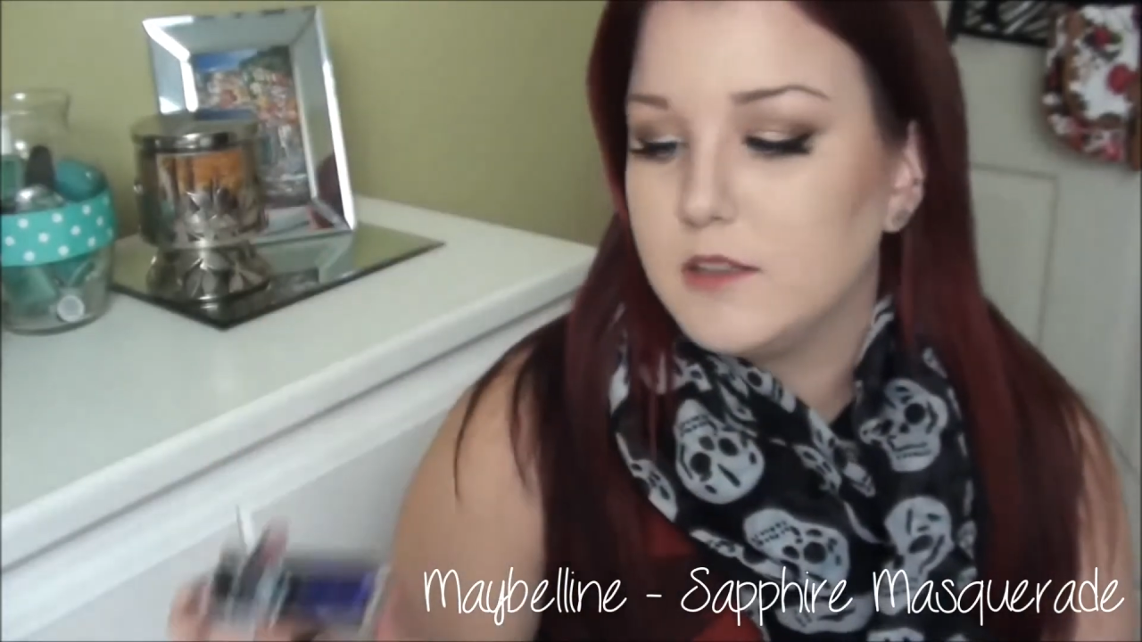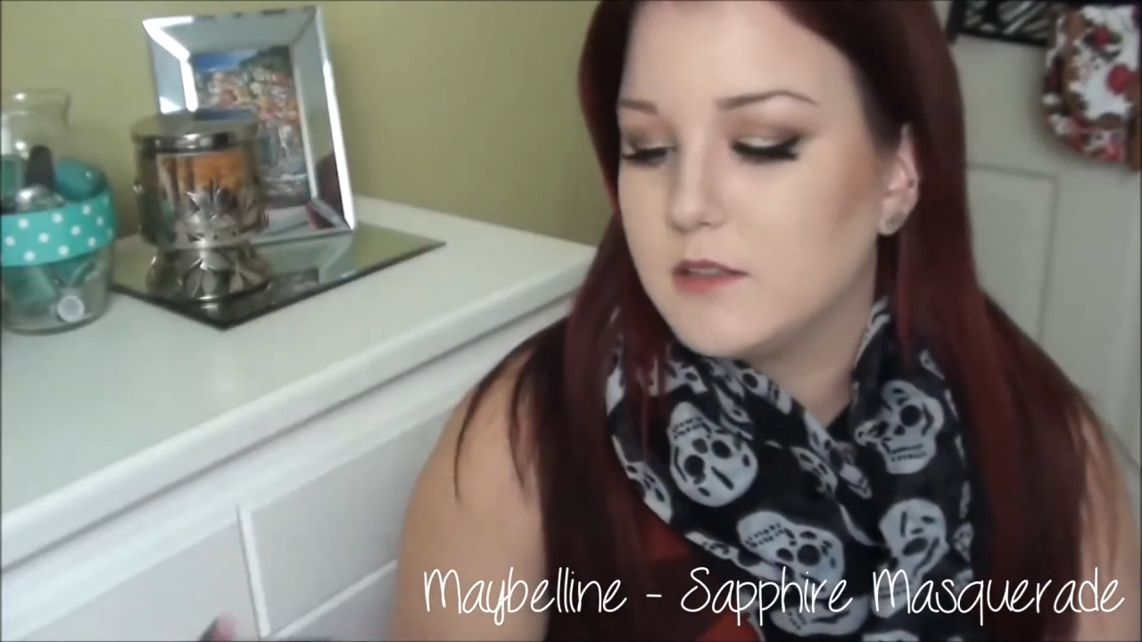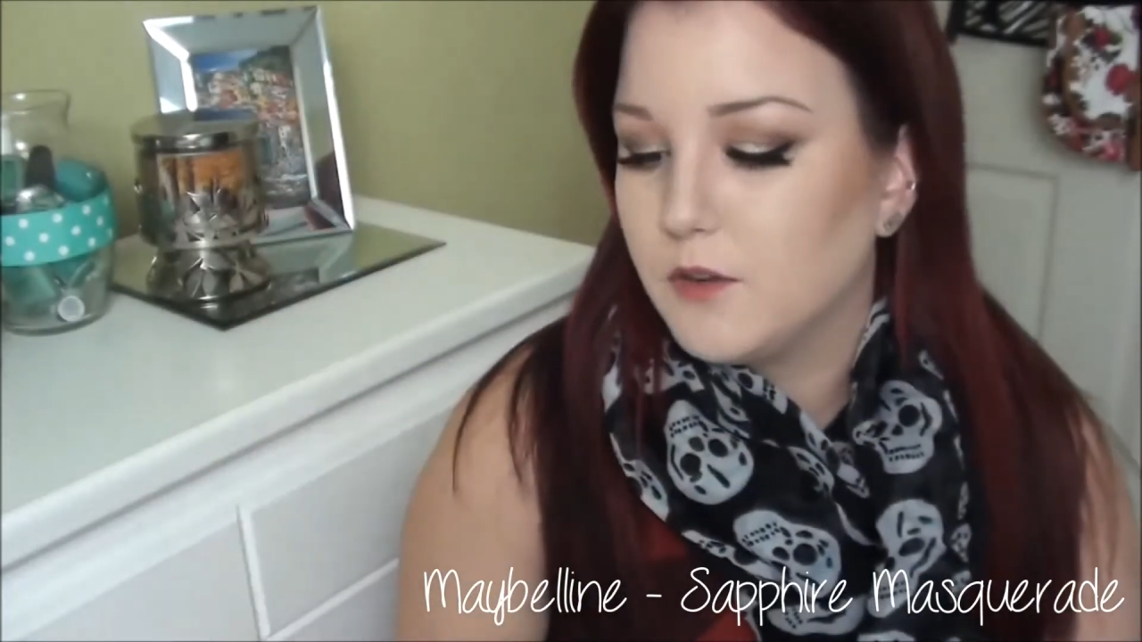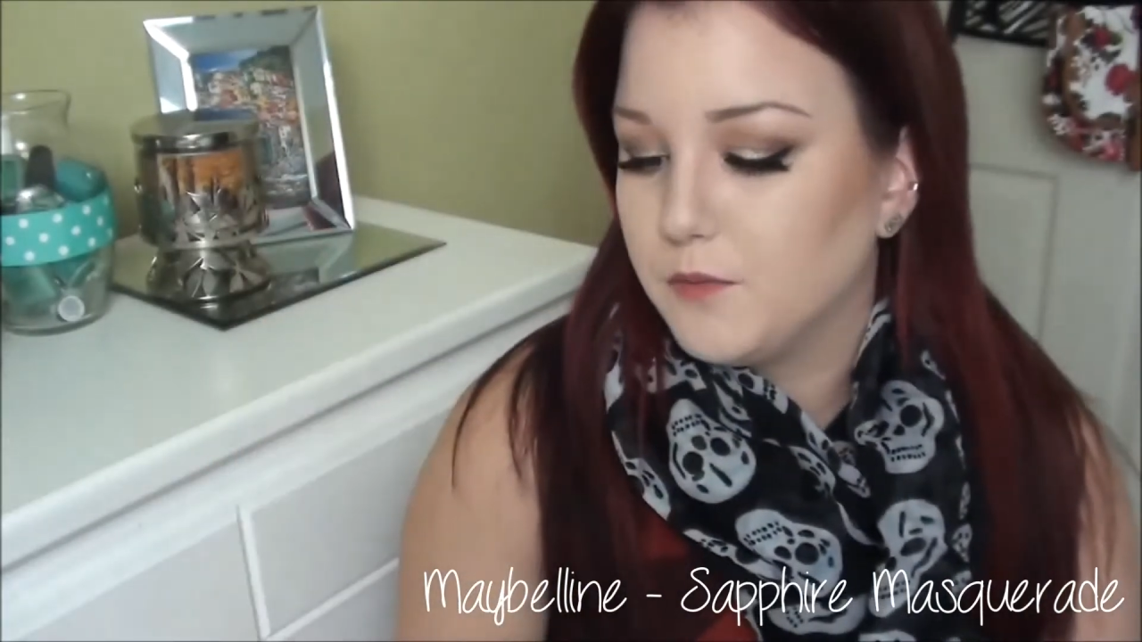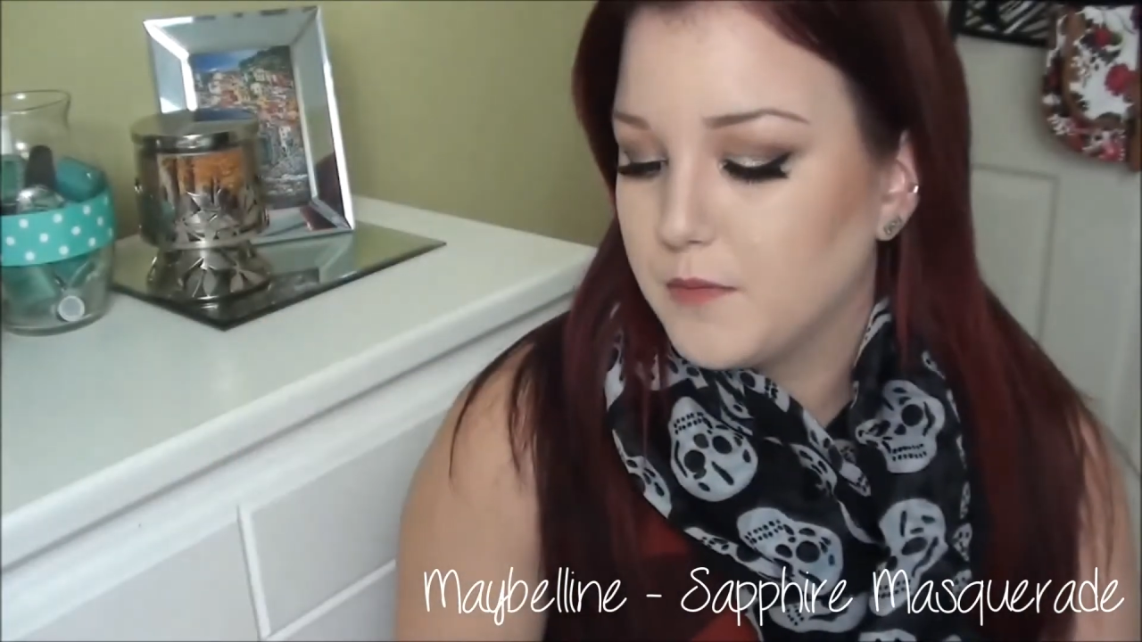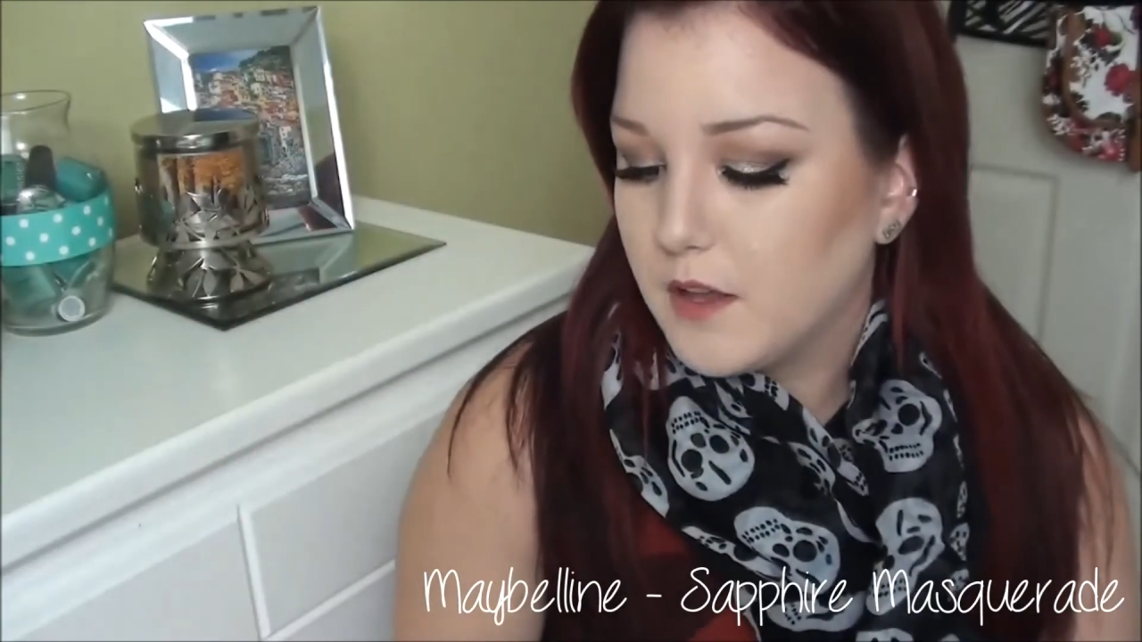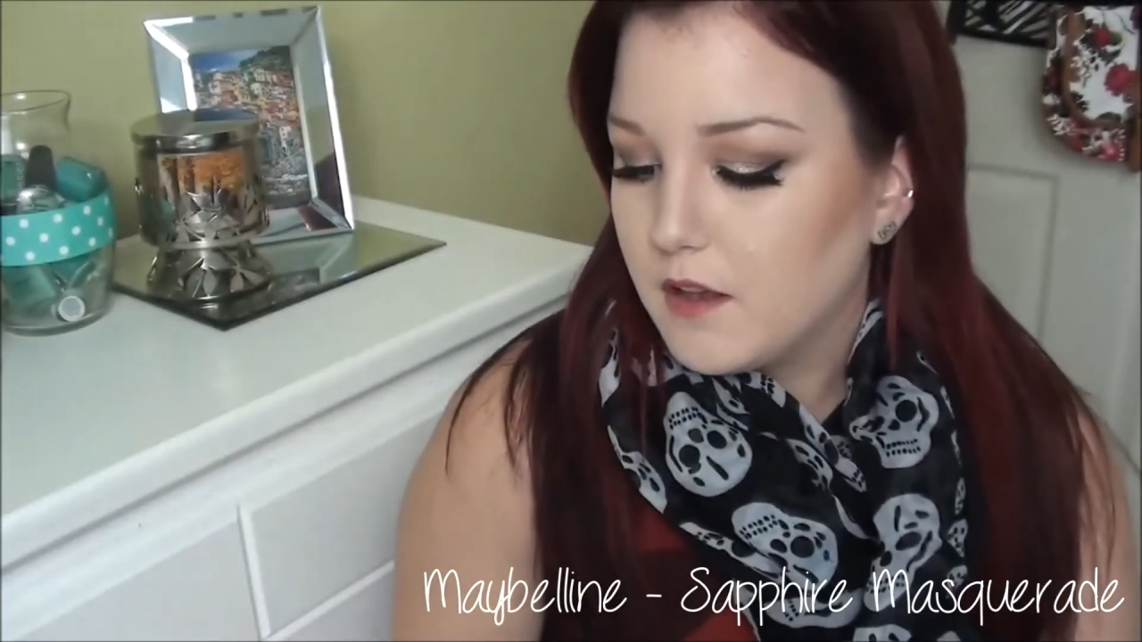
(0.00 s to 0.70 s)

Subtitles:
So